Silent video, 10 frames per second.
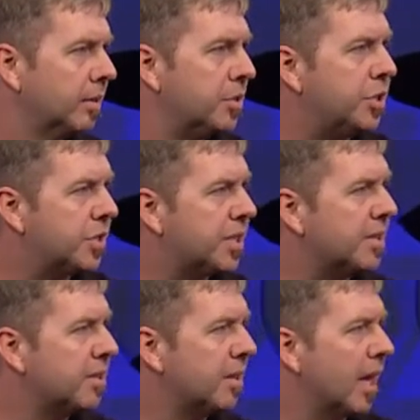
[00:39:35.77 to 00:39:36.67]
Jesus
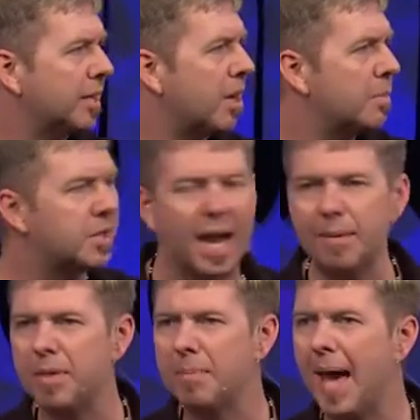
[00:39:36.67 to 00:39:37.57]
says, uh, Thomas, I
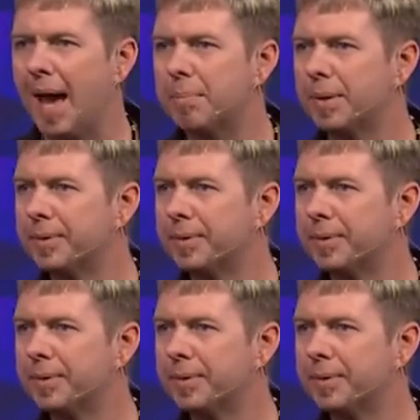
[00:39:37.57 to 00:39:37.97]
am the map.